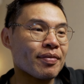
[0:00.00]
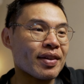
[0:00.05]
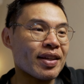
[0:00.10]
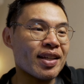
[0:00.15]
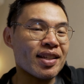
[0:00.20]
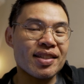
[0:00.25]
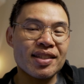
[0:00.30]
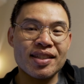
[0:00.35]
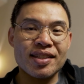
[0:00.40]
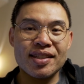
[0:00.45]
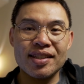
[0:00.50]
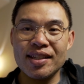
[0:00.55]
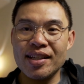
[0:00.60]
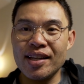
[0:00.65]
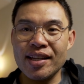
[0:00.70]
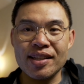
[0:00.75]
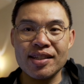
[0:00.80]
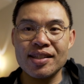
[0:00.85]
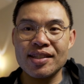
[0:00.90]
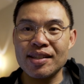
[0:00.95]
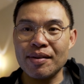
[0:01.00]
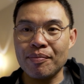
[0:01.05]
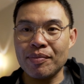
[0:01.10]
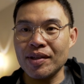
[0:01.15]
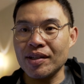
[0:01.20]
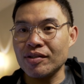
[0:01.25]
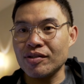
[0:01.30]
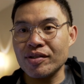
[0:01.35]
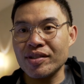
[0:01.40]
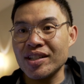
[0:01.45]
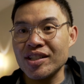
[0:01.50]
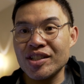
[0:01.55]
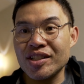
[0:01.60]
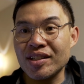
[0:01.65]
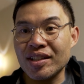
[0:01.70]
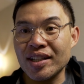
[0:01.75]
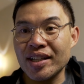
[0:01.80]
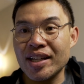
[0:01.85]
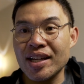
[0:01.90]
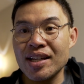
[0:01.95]
it's something
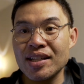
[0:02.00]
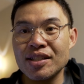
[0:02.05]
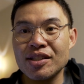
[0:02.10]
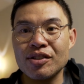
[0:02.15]
traditional, I guess.